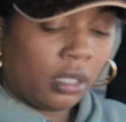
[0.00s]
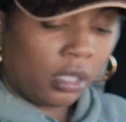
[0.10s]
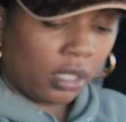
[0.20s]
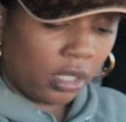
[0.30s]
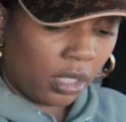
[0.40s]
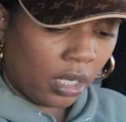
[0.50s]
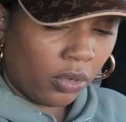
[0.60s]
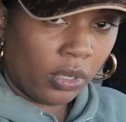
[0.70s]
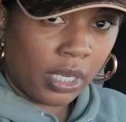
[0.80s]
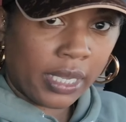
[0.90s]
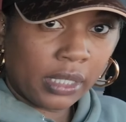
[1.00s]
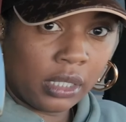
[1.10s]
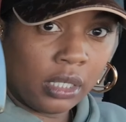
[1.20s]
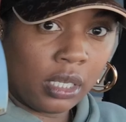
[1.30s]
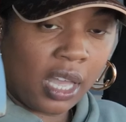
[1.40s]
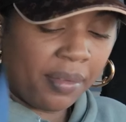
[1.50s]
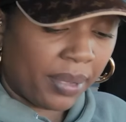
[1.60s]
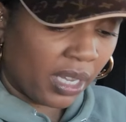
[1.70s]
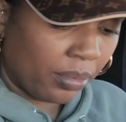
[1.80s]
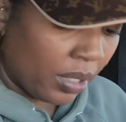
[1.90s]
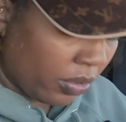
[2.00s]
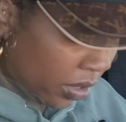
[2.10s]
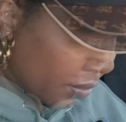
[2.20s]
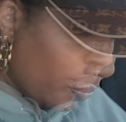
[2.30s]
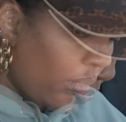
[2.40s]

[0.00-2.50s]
The Chanel Classic compact mirror.